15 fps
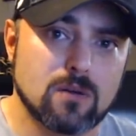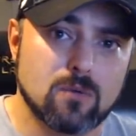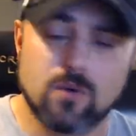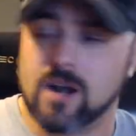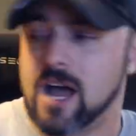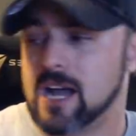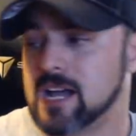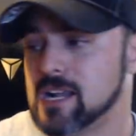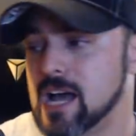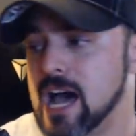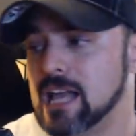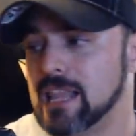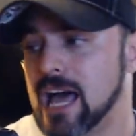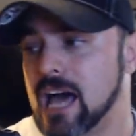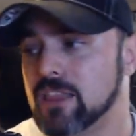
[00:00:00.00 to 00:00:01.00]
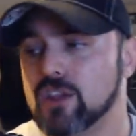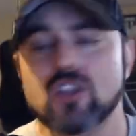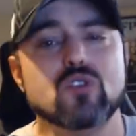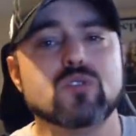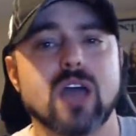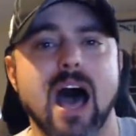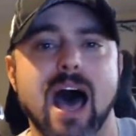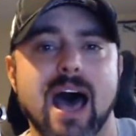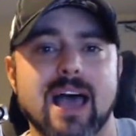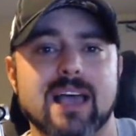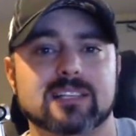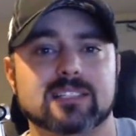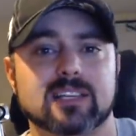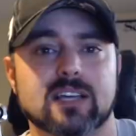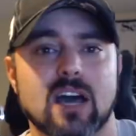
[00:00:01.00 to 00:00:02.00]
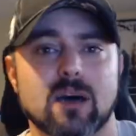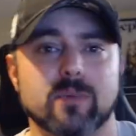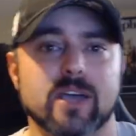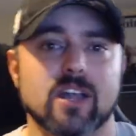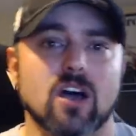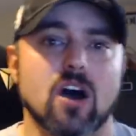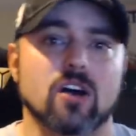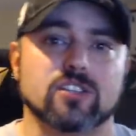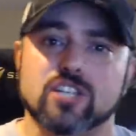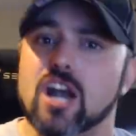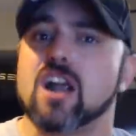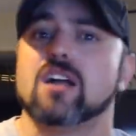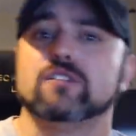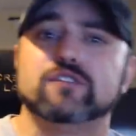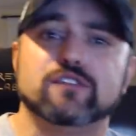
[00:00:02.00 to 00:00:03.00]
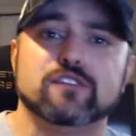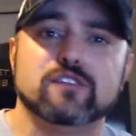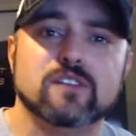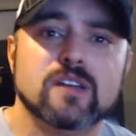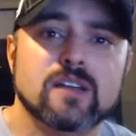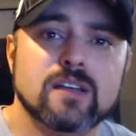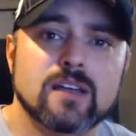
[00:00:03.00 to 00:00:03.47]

We're not going to allow the new guys to come in our turf